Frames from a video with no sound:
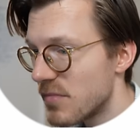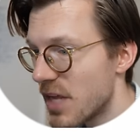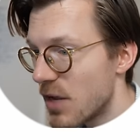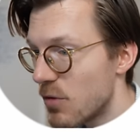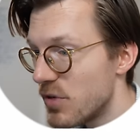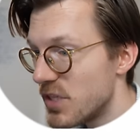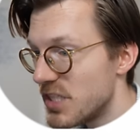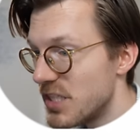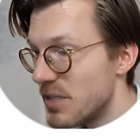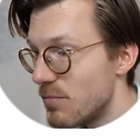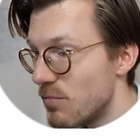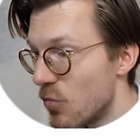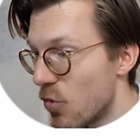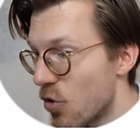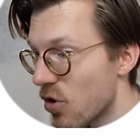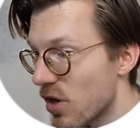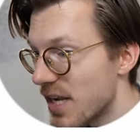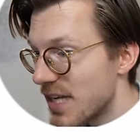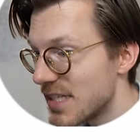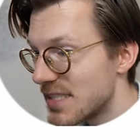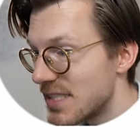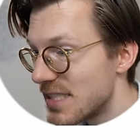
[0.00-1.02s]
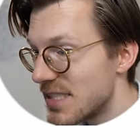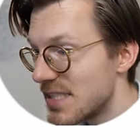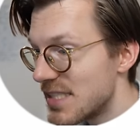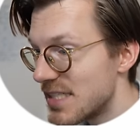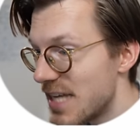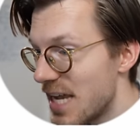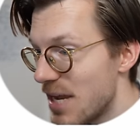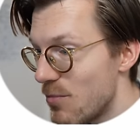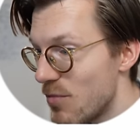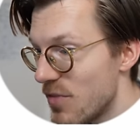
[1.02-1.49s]
And we see more or less the
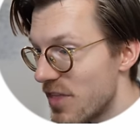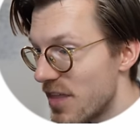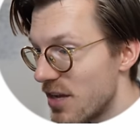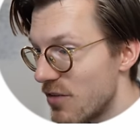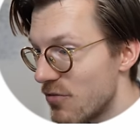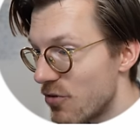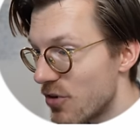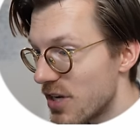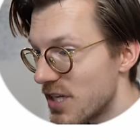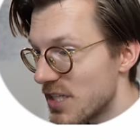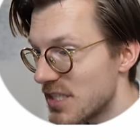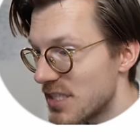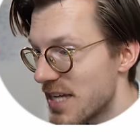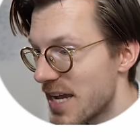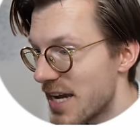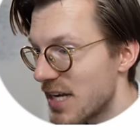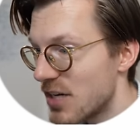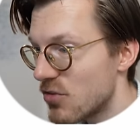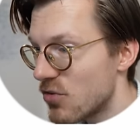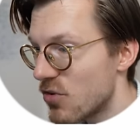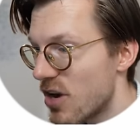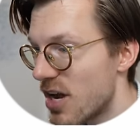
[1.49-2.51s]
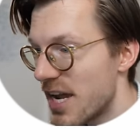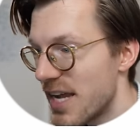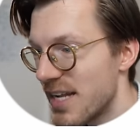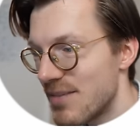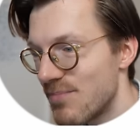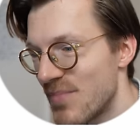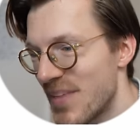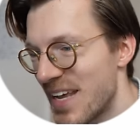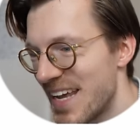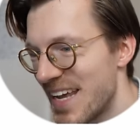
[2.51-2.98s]
same thing for this second ride.